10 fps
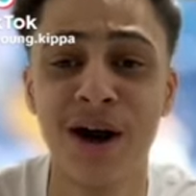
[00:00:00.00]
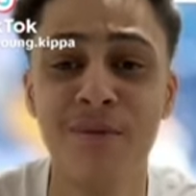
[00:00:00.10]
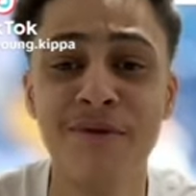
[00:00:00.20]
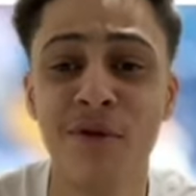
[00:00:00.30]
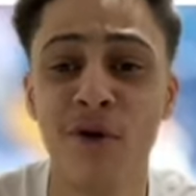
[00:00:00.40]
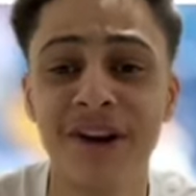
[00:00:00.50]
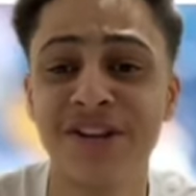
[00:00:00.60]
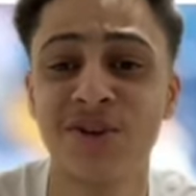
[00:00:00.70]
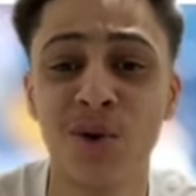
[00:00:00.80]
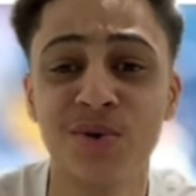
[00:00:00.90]
We've already
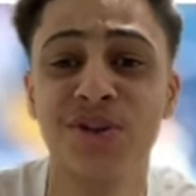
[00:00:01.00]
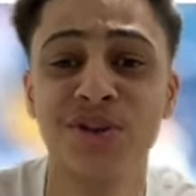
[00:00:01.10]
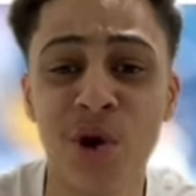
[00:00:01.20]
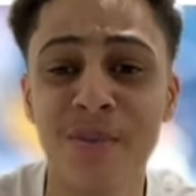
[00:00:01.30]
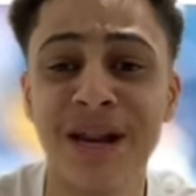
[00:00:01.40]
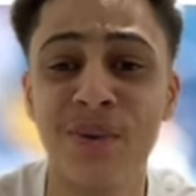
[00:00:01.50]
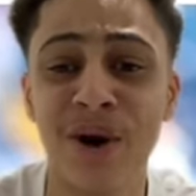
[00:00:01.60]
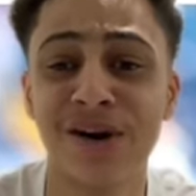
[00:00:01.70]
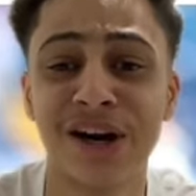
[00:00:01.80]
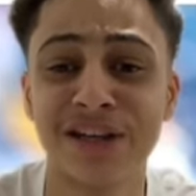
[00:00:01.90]
sold so many
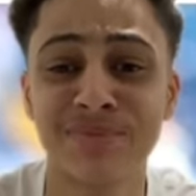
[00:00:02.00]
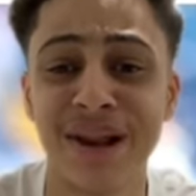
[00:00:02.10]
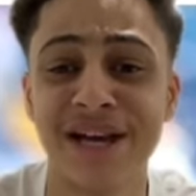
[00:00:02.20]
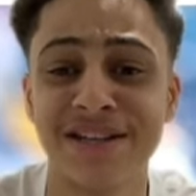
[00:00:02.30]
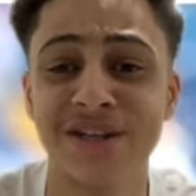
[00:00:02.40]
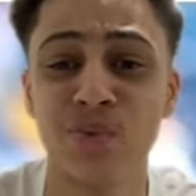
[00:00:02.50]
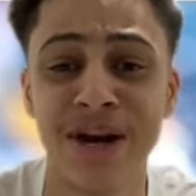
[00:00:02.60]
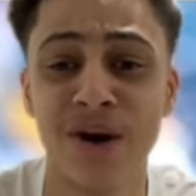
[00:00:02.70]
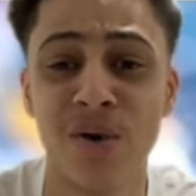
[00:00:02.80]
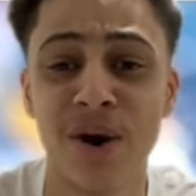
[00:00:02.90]
world-class players this
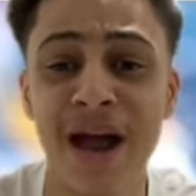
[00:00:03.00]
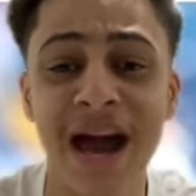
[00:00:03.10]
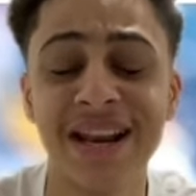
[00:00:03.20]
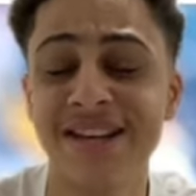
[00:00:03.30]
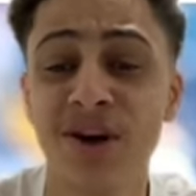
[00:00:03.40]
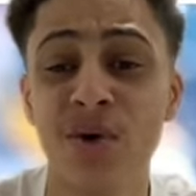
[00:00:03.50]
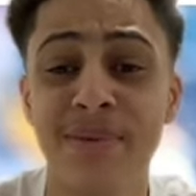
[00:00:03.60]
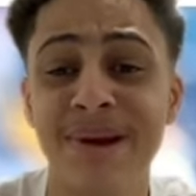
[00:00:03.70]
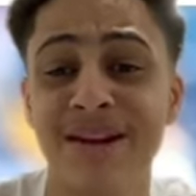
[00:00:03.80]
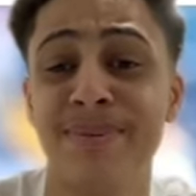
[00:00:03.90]
window, and it's
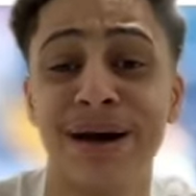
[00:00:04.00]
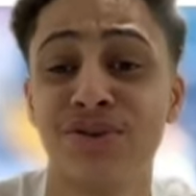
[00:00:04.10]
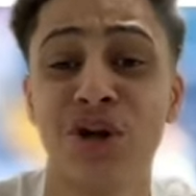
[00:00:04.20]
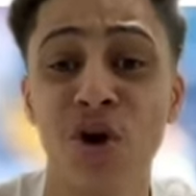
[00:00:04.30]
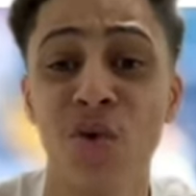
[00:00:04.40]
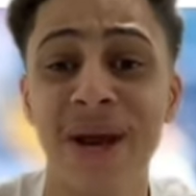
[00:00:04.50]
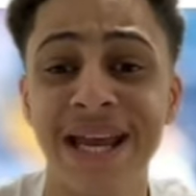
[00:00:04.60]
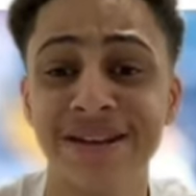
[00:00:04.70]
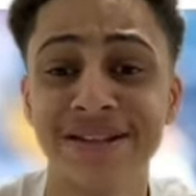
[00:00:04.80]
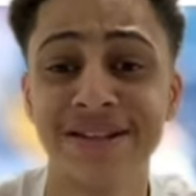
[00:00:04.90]
only been about two
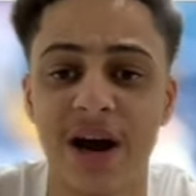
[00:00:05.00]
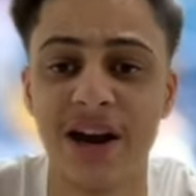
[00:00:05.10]
weeks.